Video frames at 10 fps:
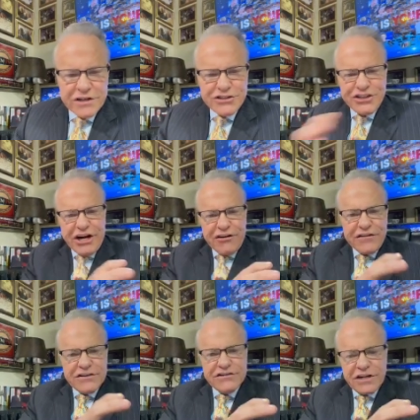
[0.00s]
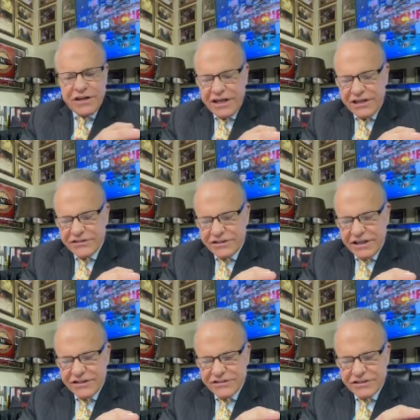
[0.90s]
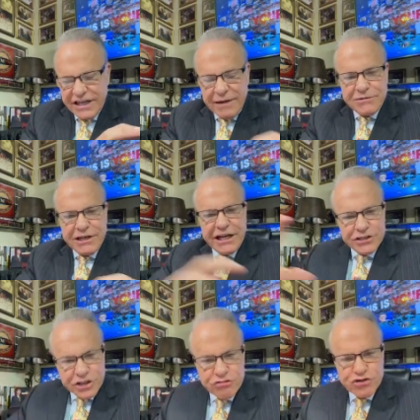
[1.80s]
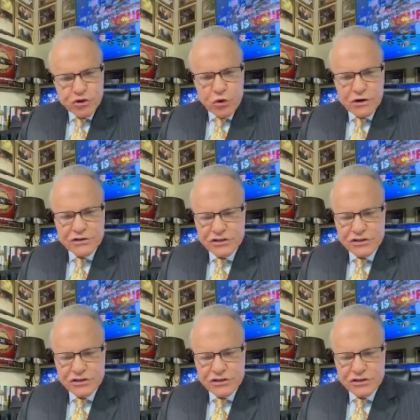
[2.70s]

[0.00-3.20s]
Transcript: A Cherith is uh, is is emptied into Jordan.